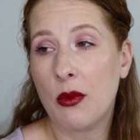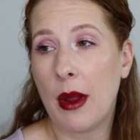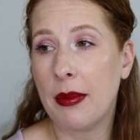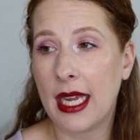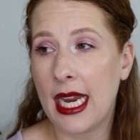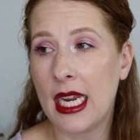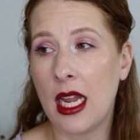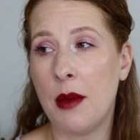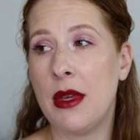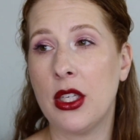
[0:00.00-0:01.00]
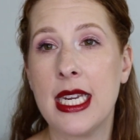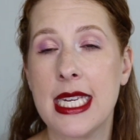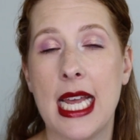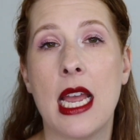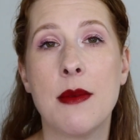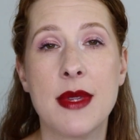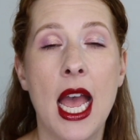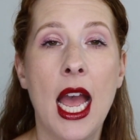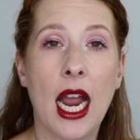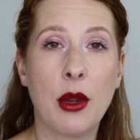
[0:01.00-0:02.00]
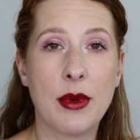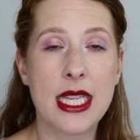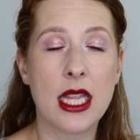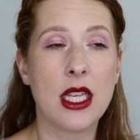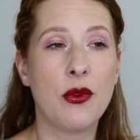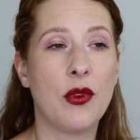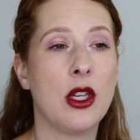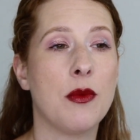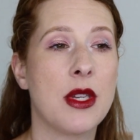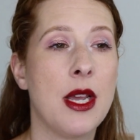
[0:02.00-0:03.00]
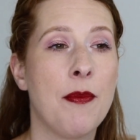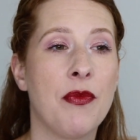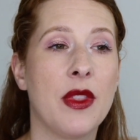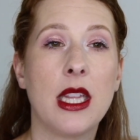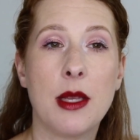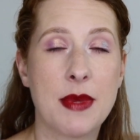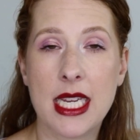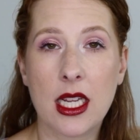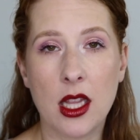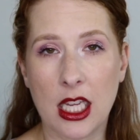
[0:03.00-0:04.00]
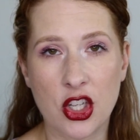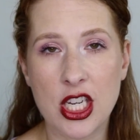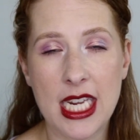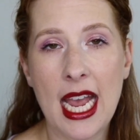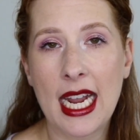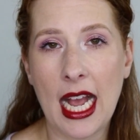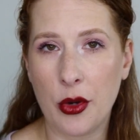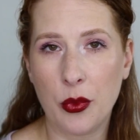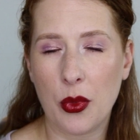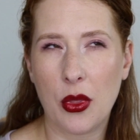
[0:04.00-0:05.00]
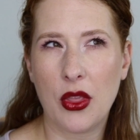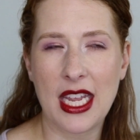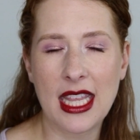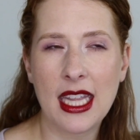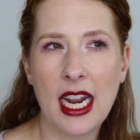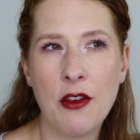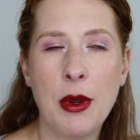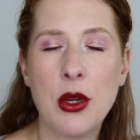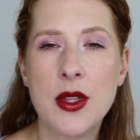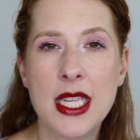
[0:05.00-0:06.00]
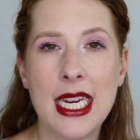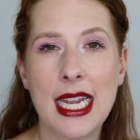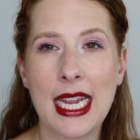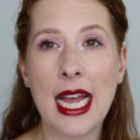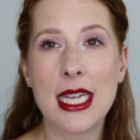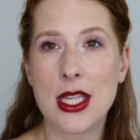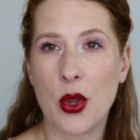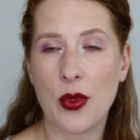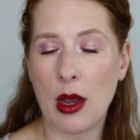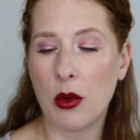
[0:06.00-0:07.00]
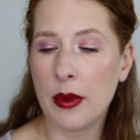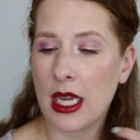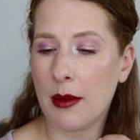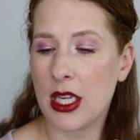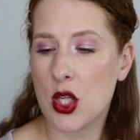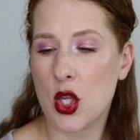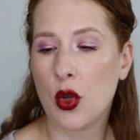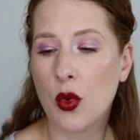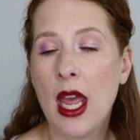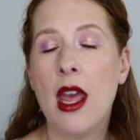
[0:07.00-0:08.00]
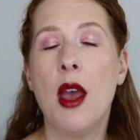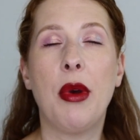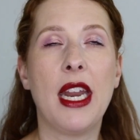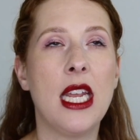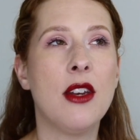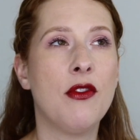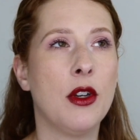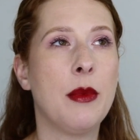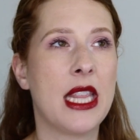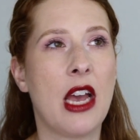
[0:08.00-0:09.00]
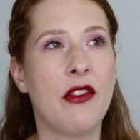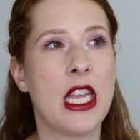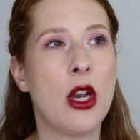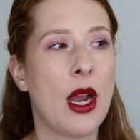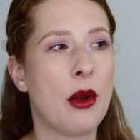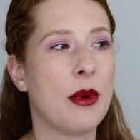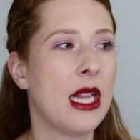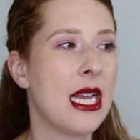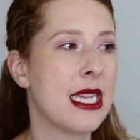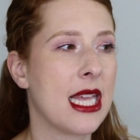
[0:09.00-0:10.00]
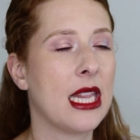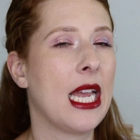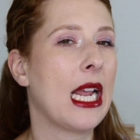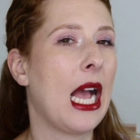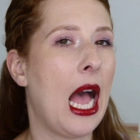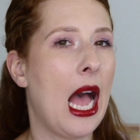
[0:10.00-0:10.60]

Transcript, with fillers: replicated a million times. I recently filmed the lipstick collection tag. I don't think that I've posted it yet, so that will be coming soon. But in filming that video, I realized that like